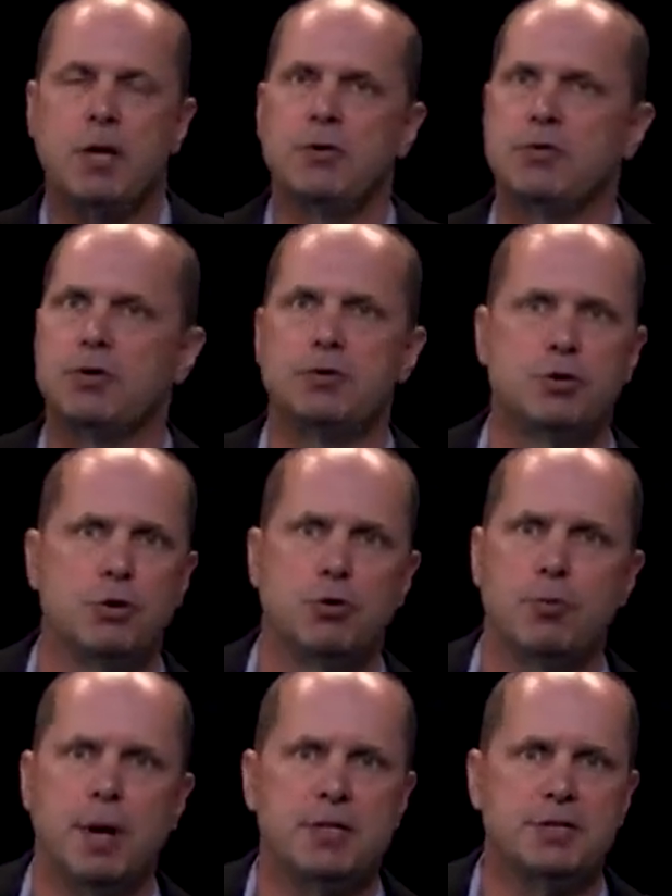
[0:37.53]
introduced you
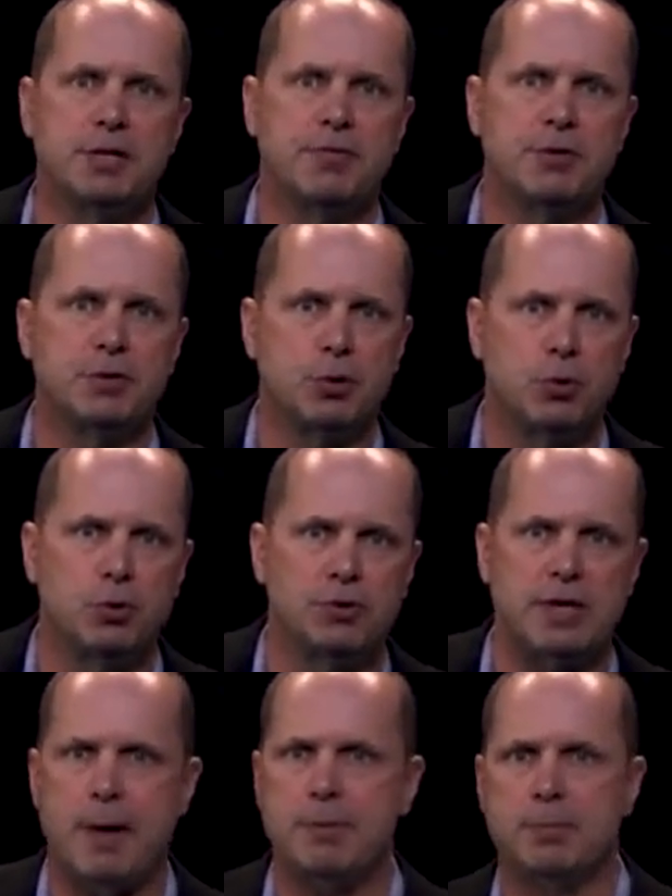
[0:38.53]
to a bunch of different
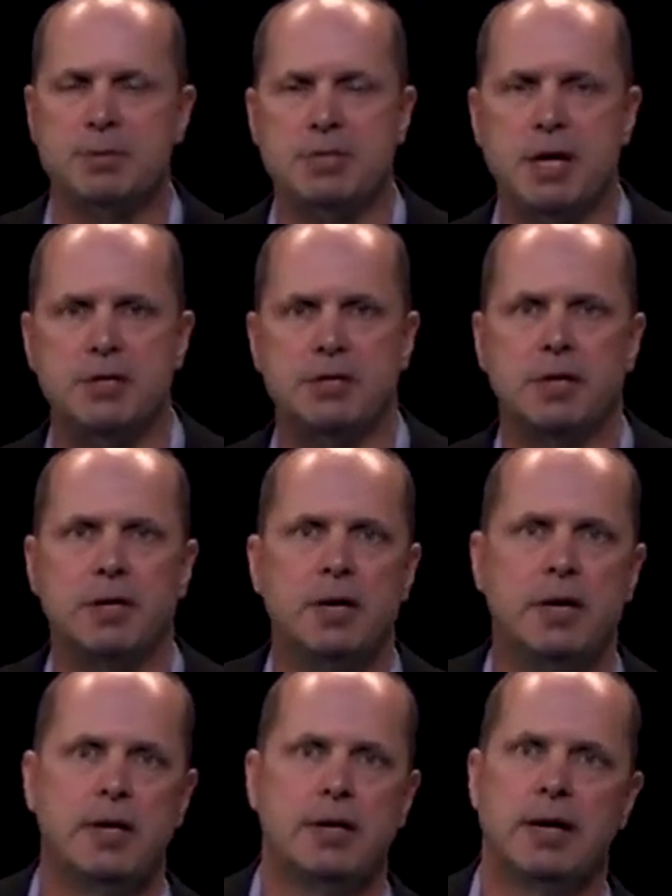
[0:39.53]
tools, optimization,
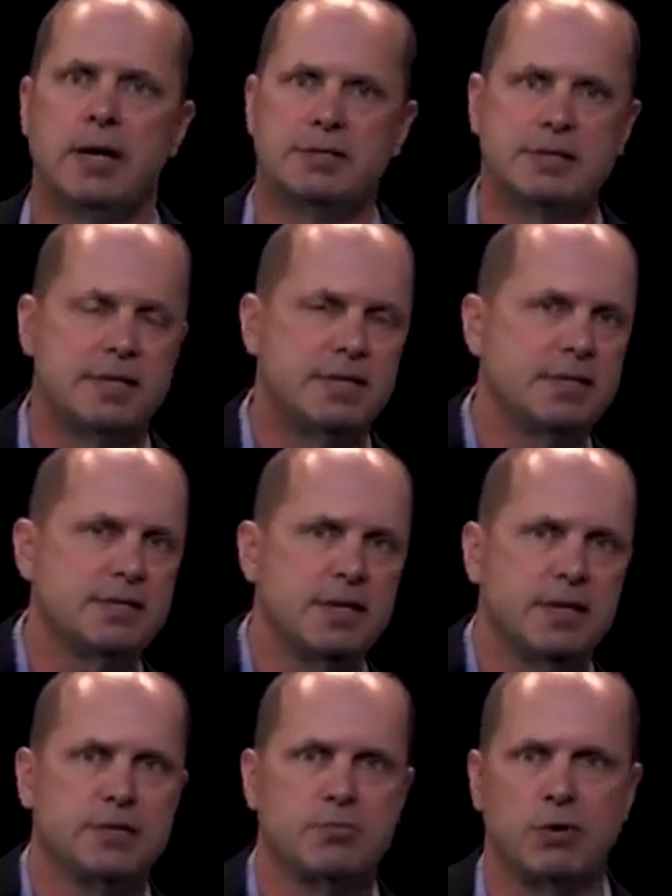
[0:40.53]

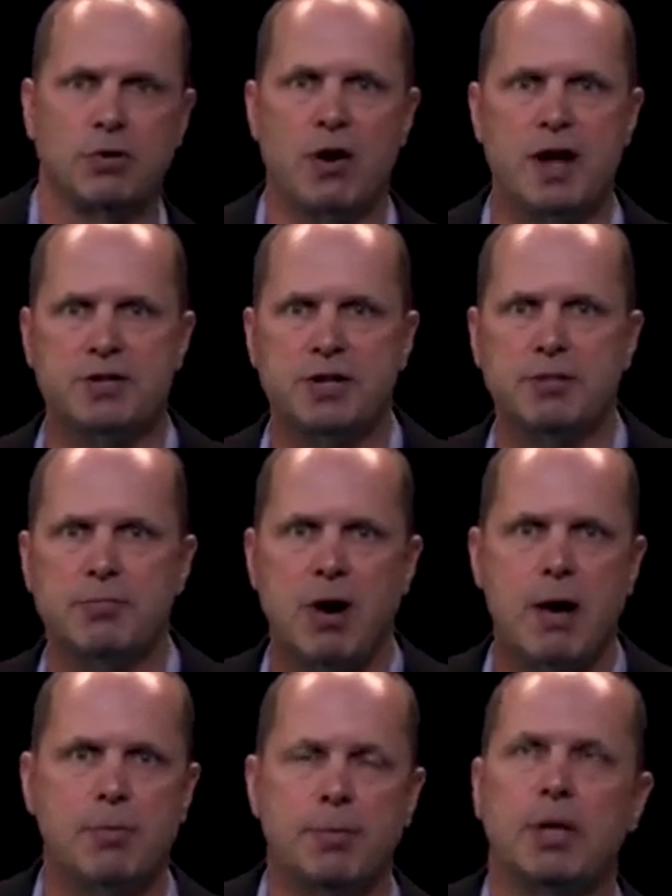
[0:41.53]
statistics, regression,
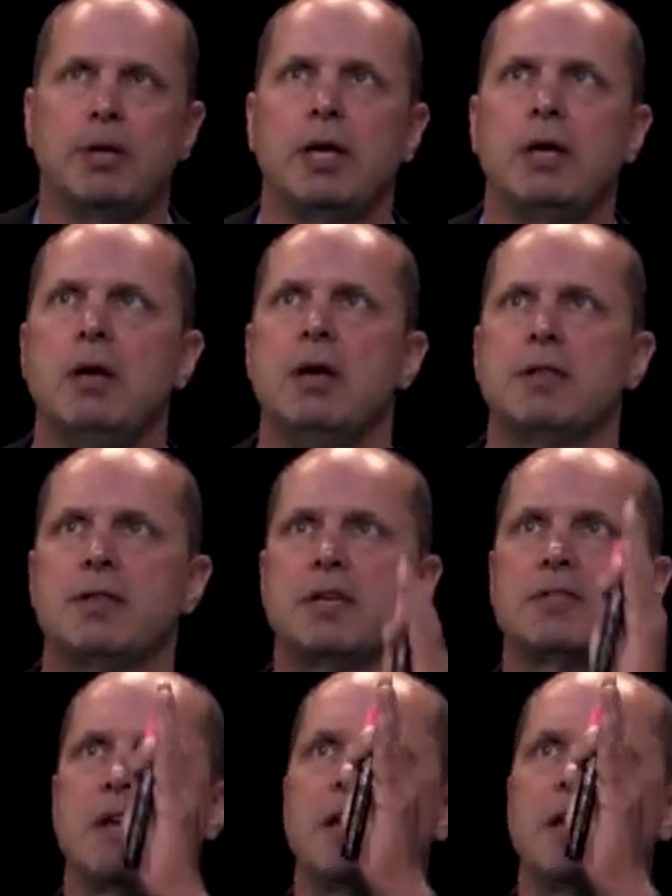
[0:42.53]
probability, things